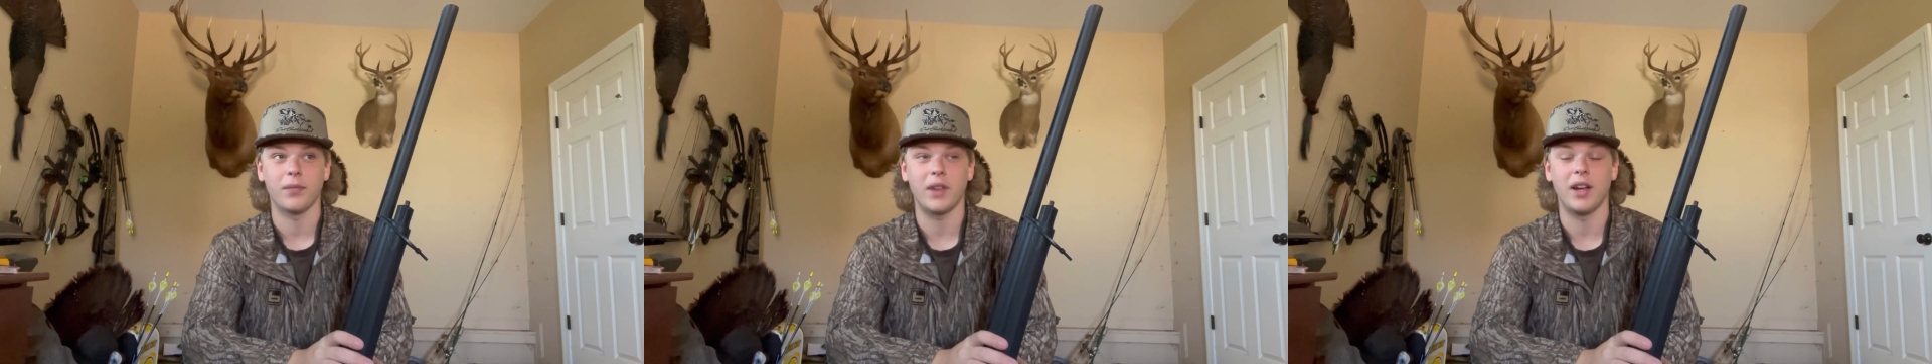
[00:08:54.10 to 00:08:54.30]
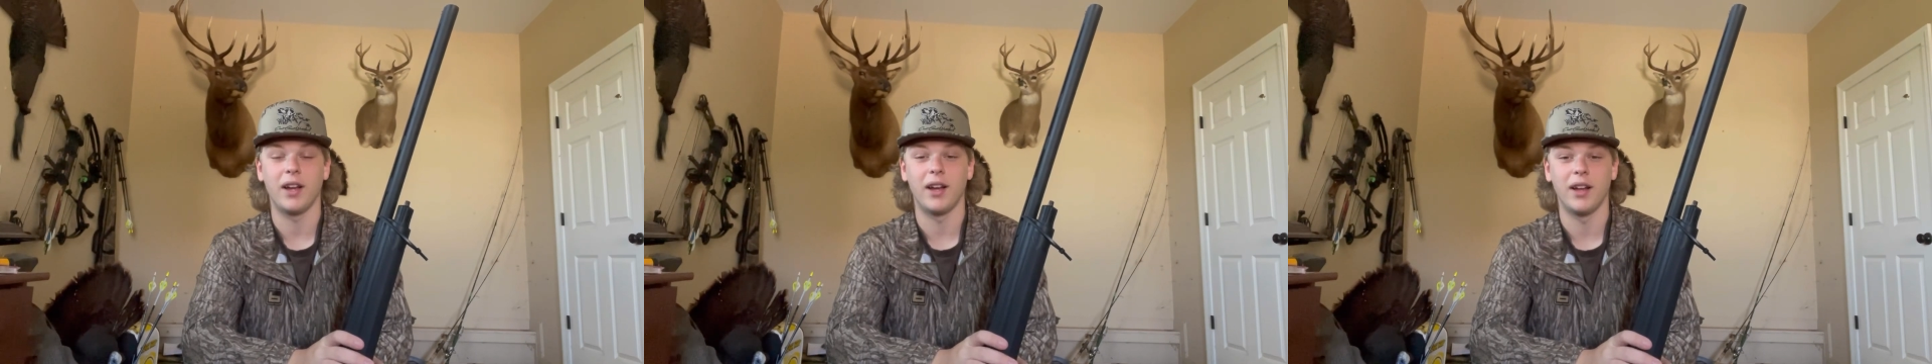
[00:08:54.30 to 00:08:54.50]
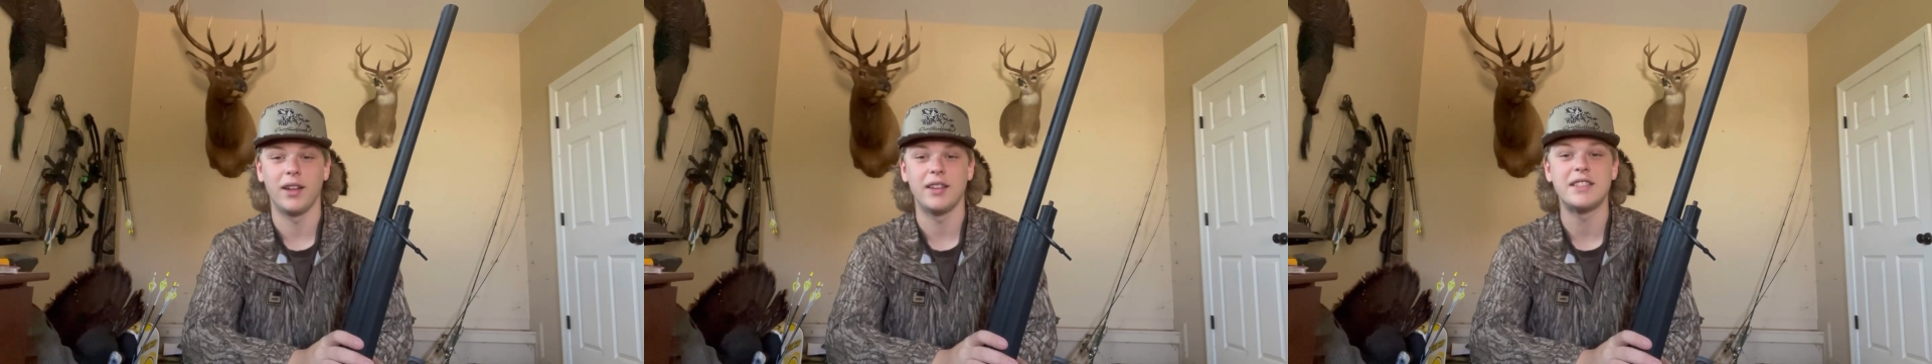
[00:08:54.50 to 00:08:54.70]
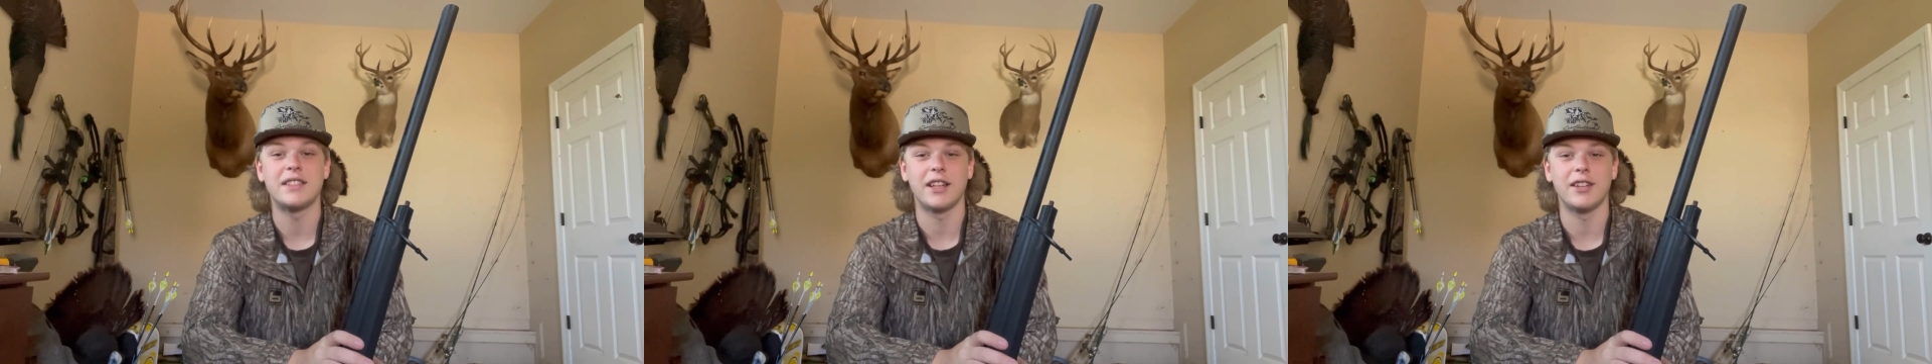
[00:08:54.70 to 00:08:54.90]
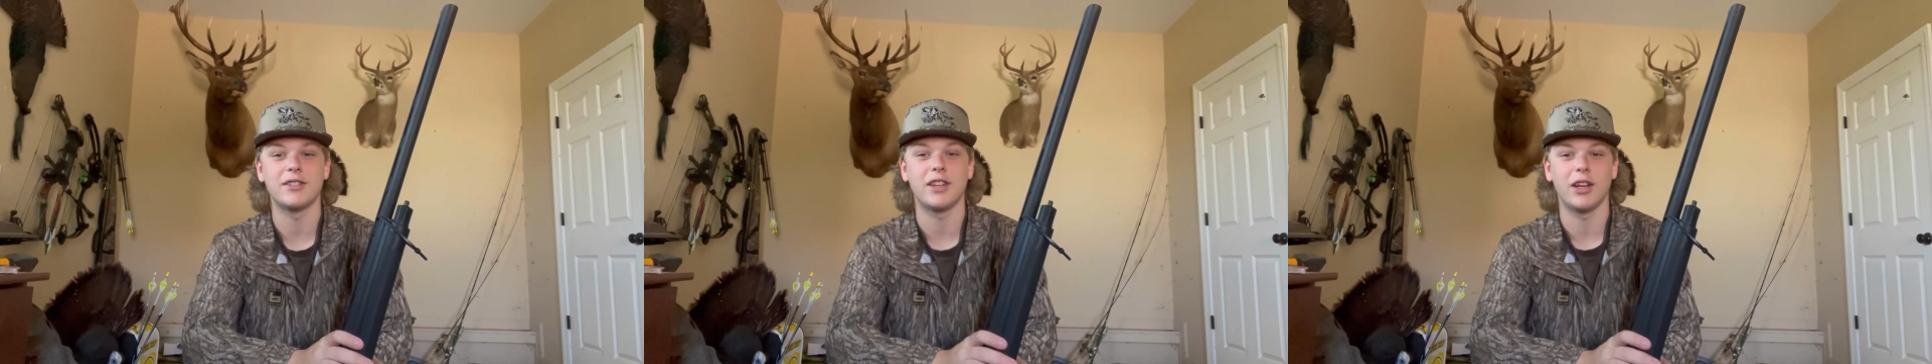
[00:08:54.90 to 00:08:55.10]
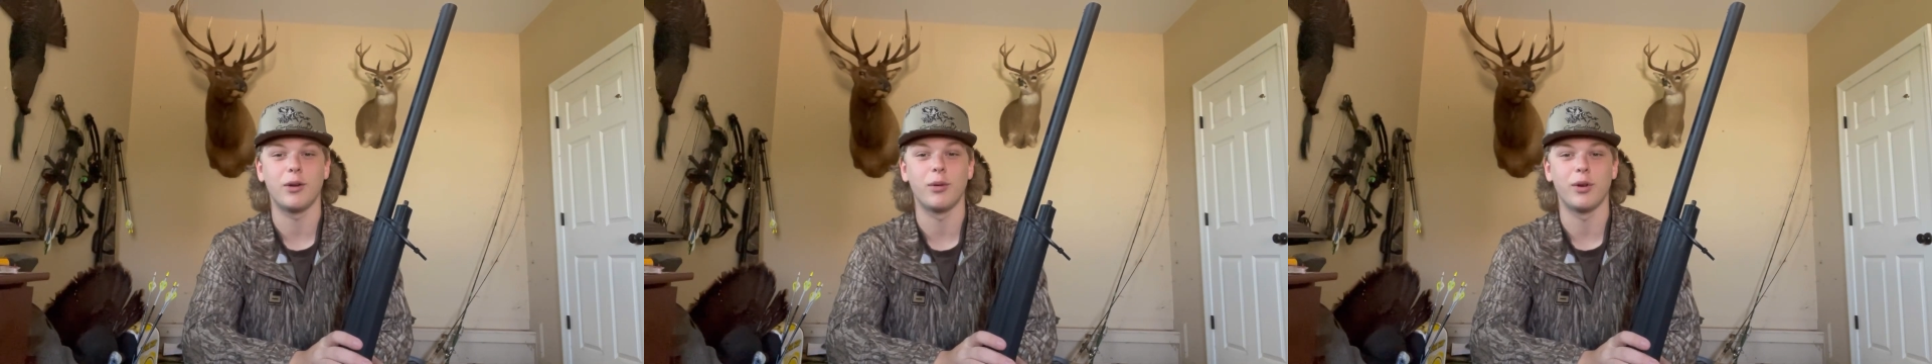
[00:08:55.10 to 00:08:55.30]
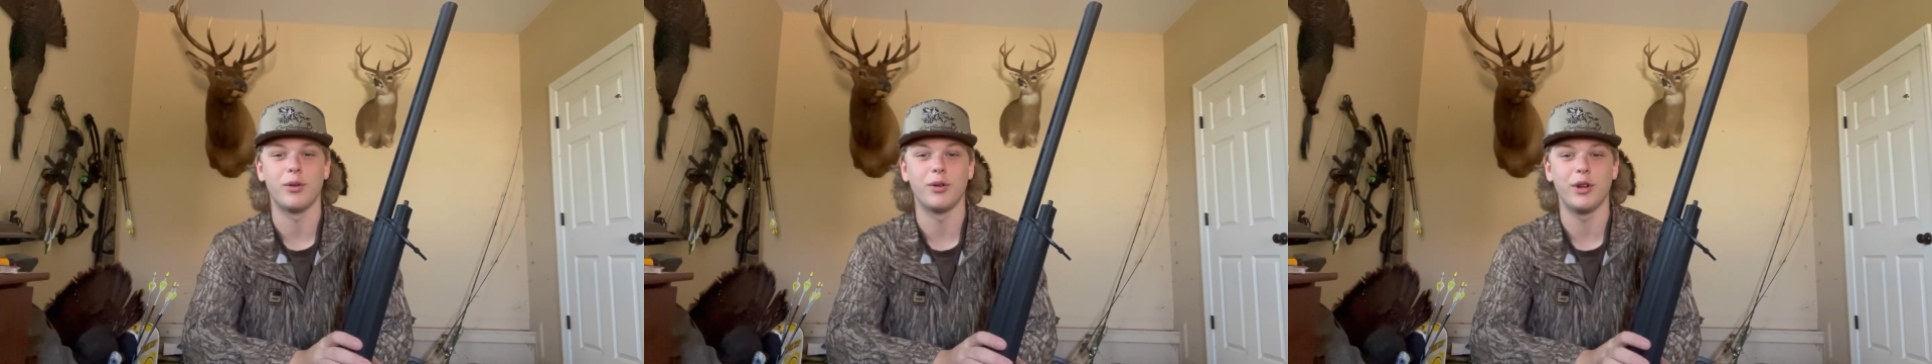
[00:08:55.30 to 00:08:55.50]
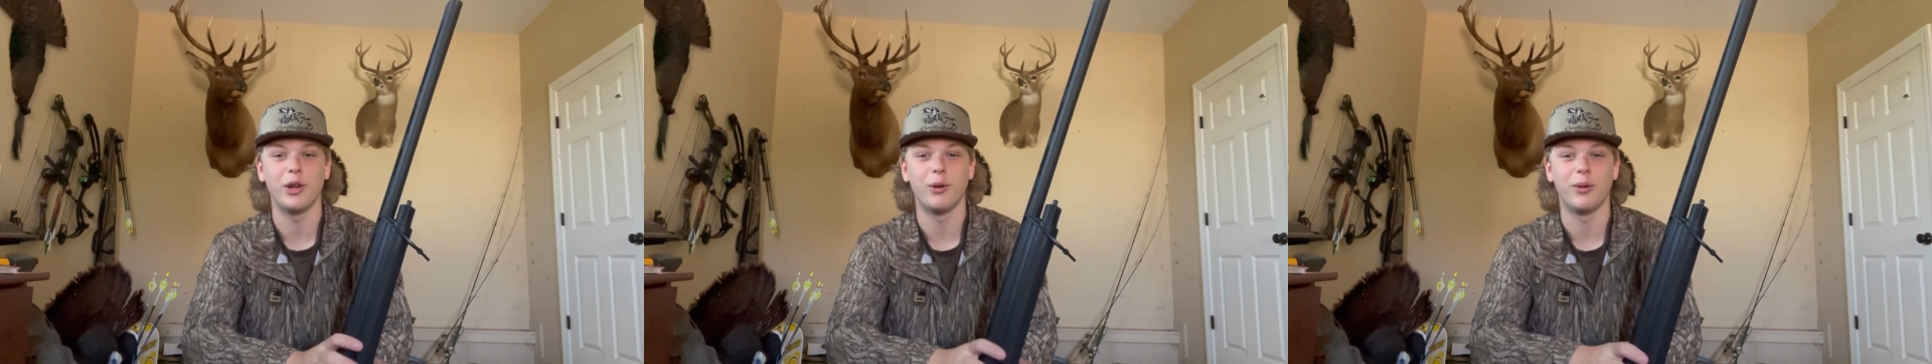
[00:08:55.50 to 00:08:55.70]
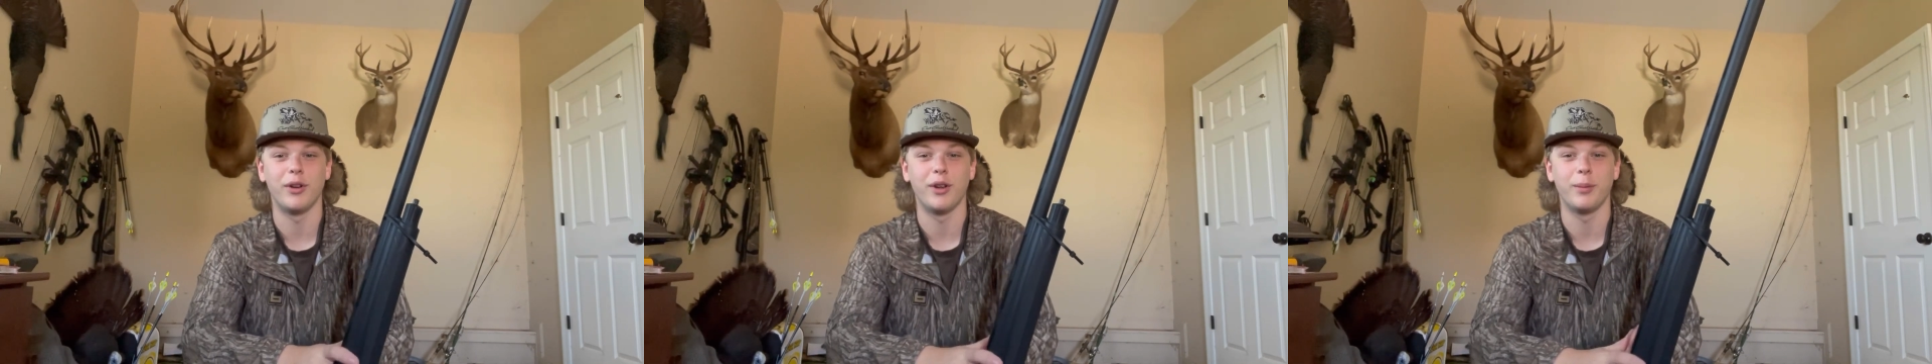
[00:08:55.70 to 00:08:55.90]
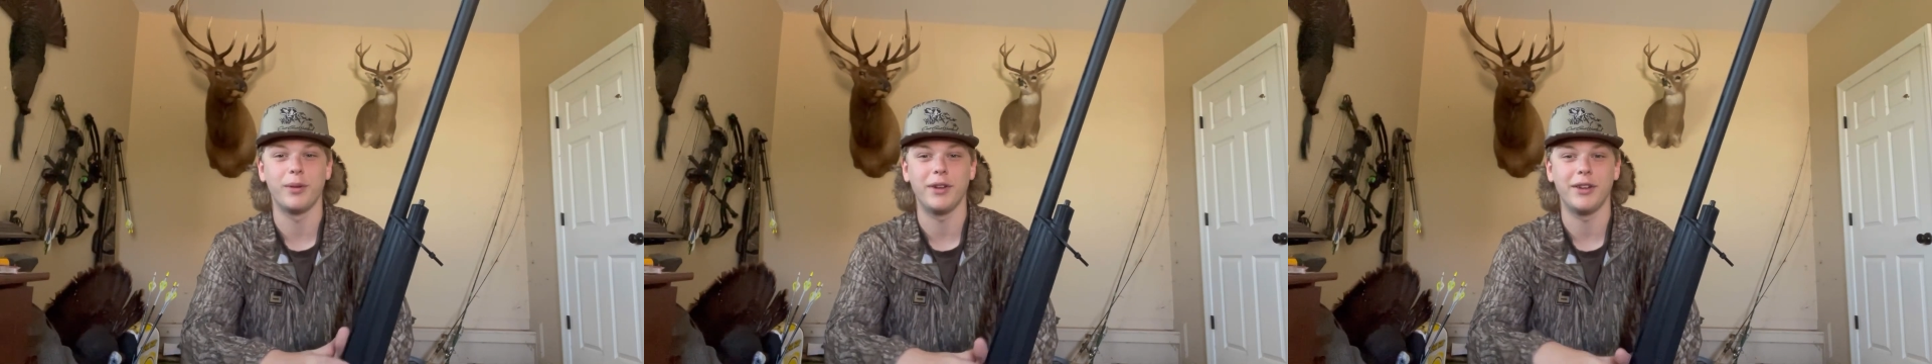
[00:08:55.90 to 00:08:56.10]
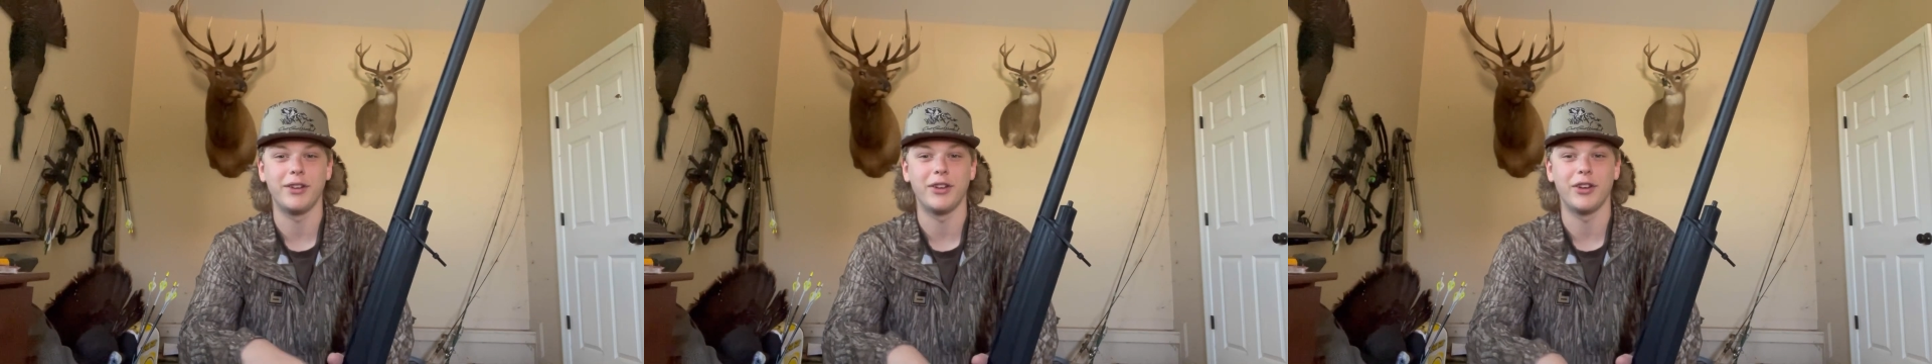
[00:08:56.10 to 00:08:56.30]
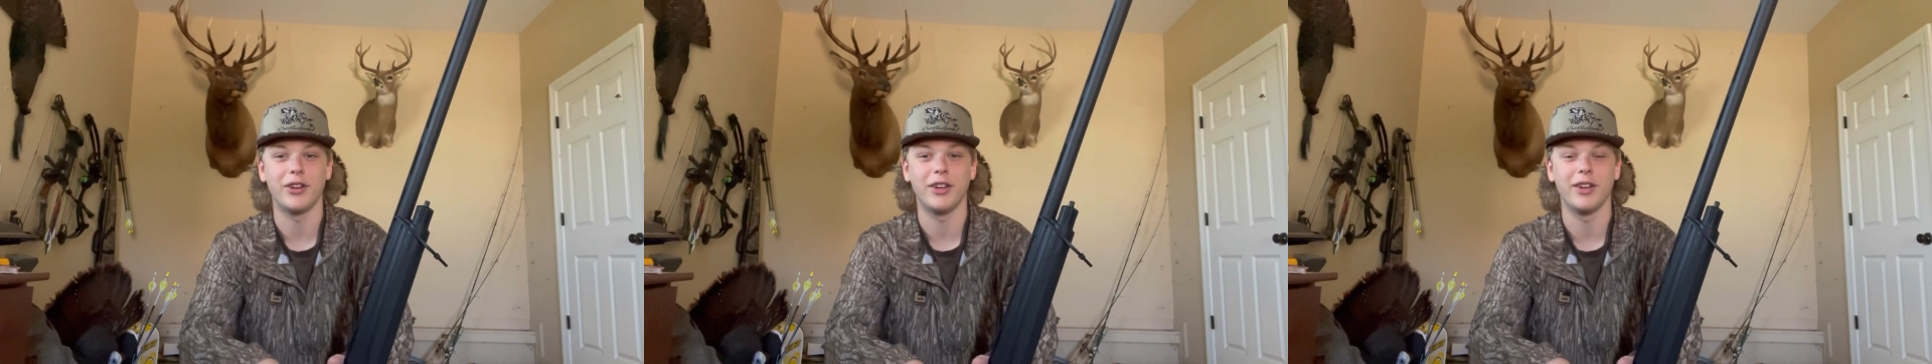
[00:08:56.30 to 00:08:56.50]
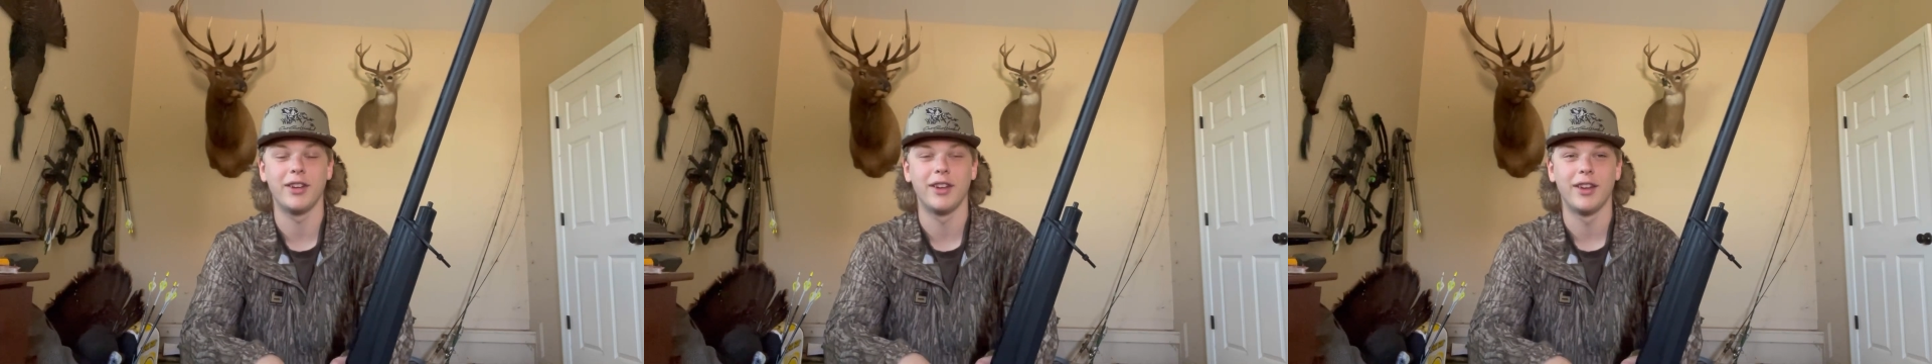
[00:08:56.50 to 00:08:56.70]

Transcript: It sounds like we're gonna kill one up in Kentucky.